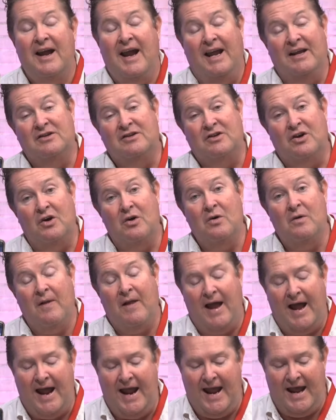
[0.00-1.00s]
And so
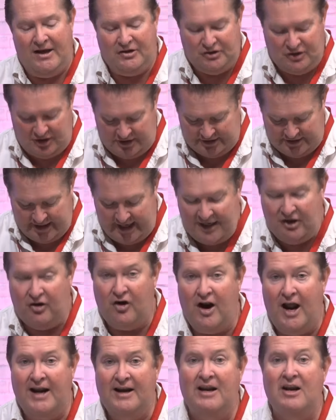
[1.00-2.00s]
I asked you to take
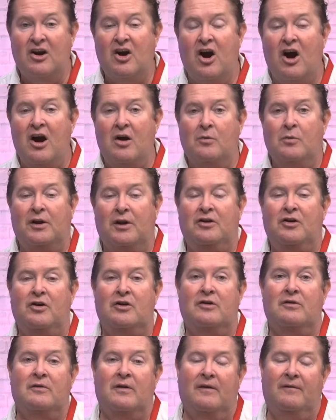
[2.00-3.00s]
your ID card with
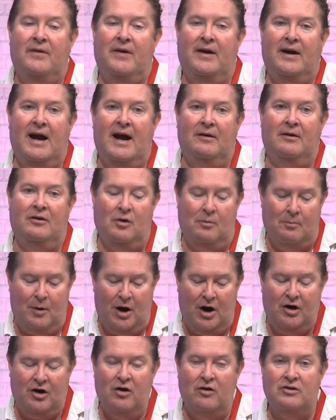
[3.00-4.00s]
your
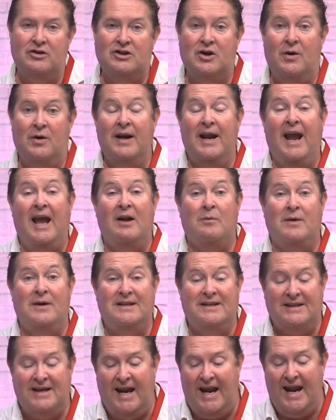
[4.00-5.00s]
barcode showing, and we
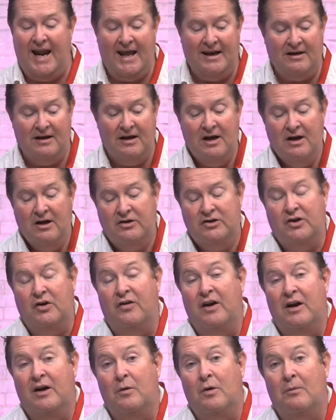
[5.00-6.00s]
scanned so
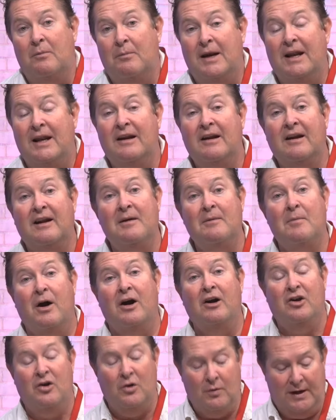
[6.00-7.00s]
that it would immediately
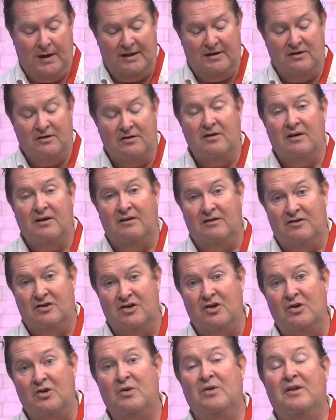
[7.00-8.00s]
mark you
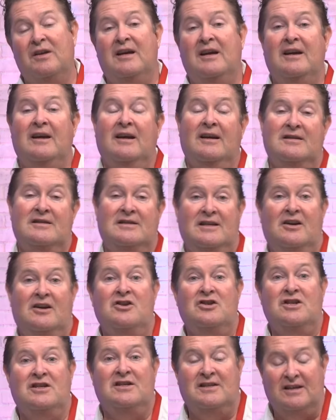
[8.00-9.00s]
into the
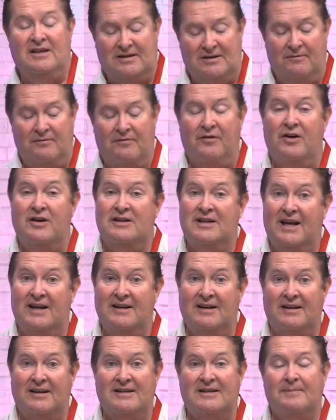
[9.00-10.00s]
Synergy system for
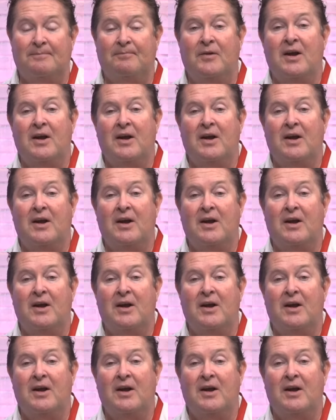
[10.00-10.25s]
attendance.